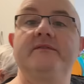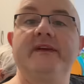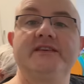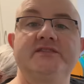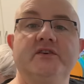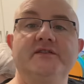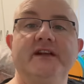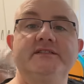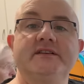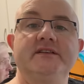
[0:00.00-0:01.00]
fixing our
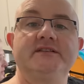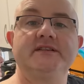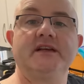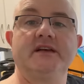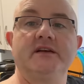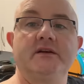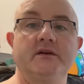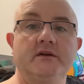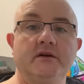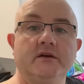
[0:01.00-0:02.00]
fence, can you see
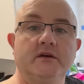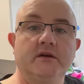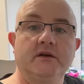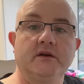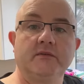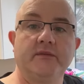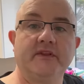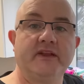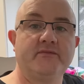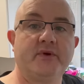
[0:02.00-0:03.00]
that? But
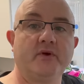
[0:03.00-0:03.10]
they've put